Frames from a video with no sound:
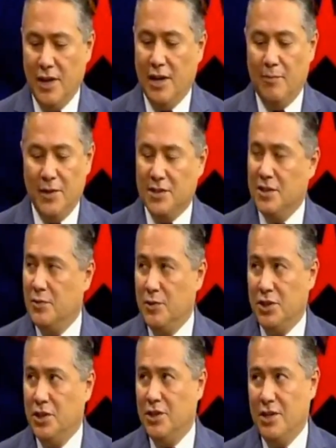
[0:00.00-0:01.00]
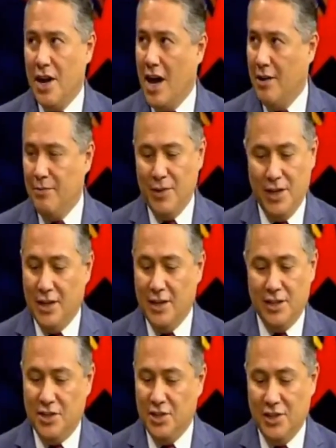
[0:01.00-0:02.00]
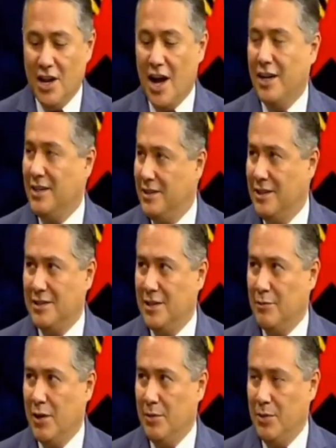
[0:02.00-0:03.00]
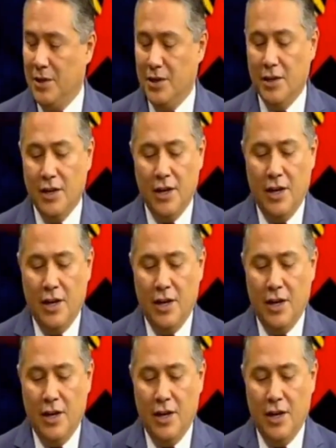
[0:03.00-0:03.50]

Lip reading: in a business we should not be in. It should not exist, in my opinion.